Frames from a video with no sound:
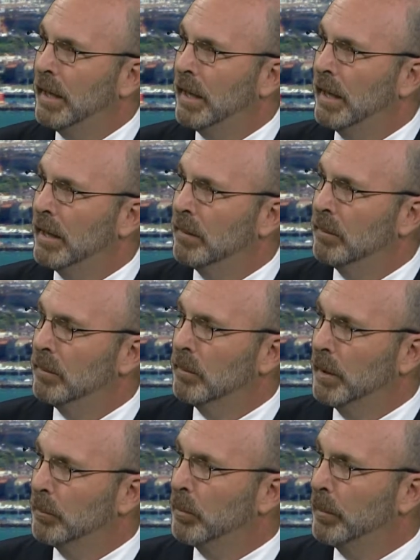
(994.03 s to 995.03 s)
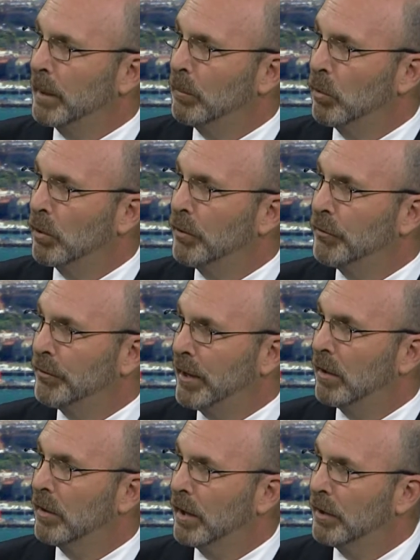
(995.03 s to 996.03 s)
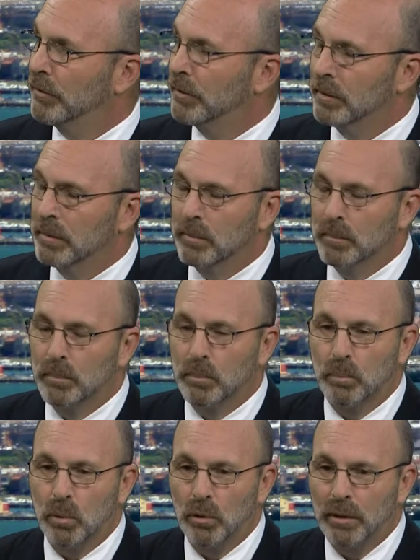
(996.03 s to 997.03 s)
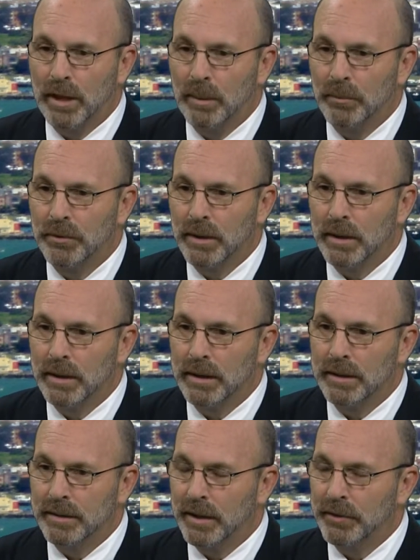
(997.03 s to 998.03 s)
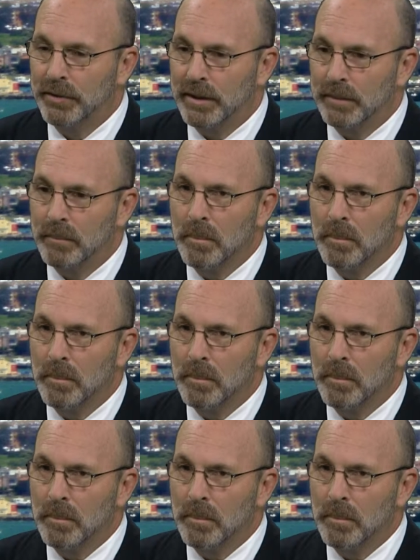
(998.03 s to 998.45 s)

and implementing more standardized programs and testing.